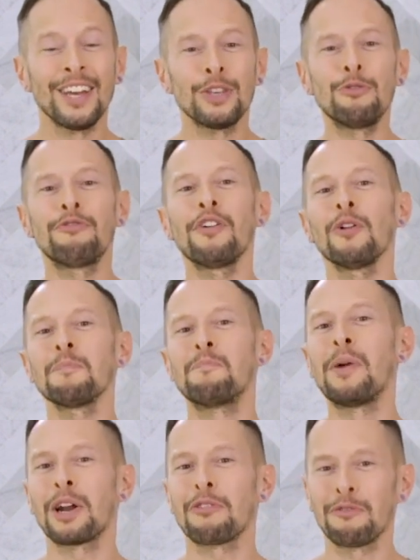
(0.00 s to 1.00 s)
you
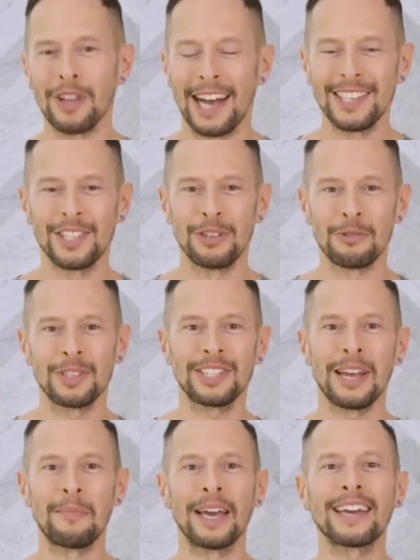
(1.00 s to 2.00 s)
felt butterflies in your
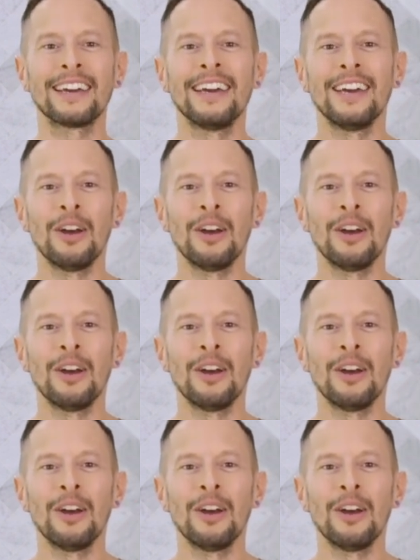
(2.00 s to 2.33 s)
stomach